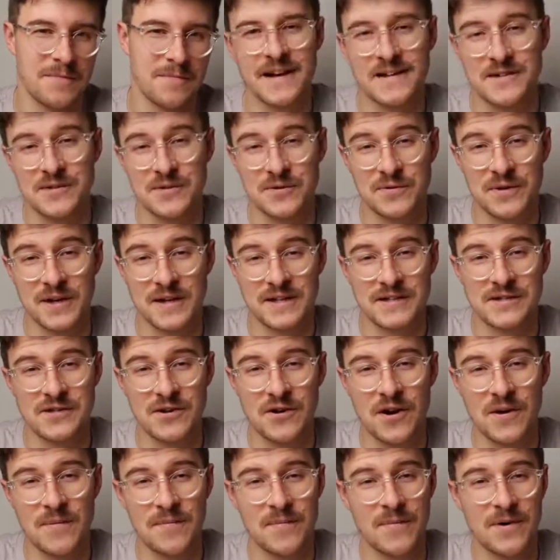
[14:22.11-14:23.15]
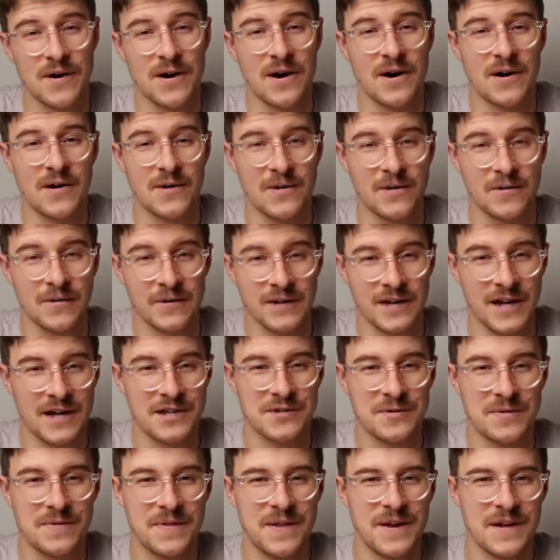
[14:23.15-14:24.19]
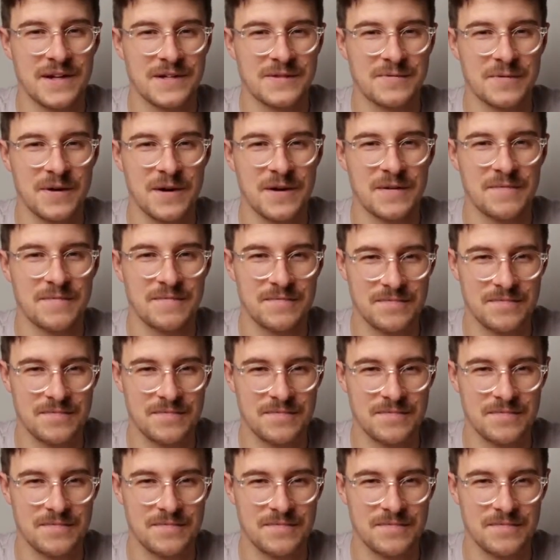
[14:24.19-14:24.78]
Until next time, I'll catch you in the next one.